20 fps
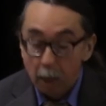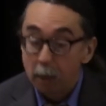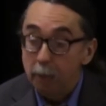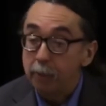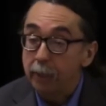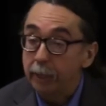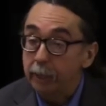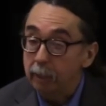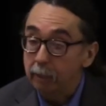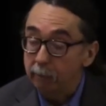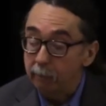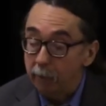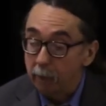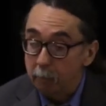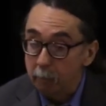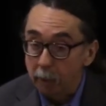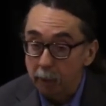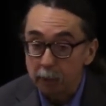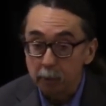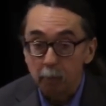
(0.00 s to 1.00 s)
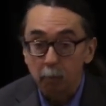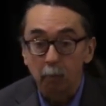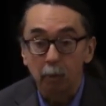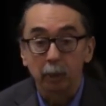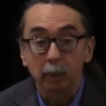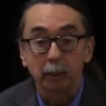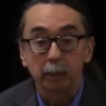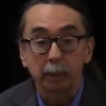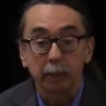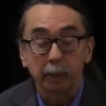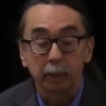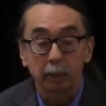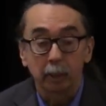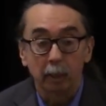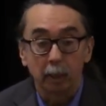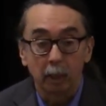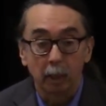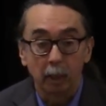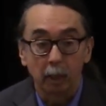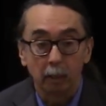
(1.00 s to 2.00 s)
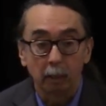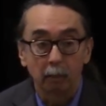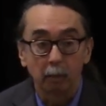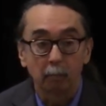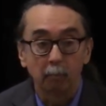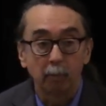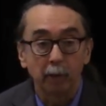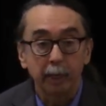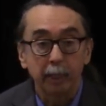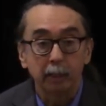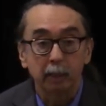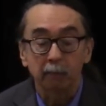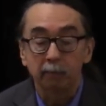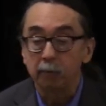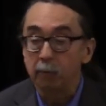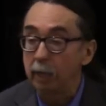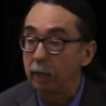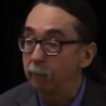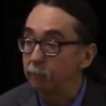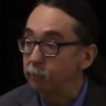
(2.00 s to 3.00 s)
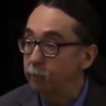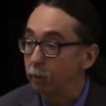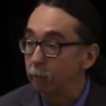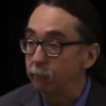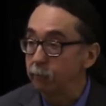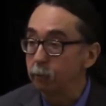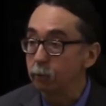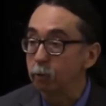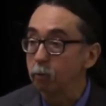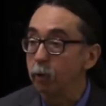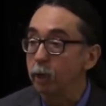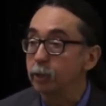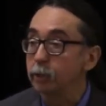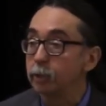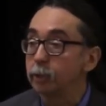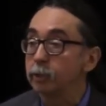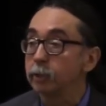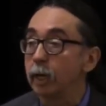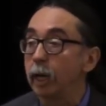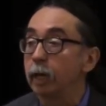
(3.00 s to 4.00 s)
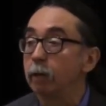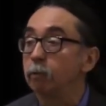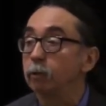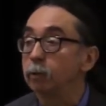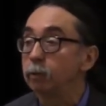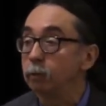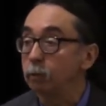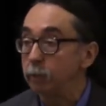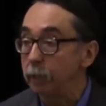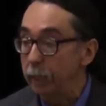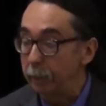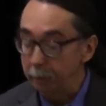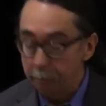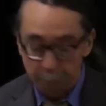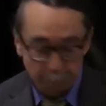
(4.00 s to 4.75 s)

thank you very much. We're going to take a little break. If you have a few questions, I will do that.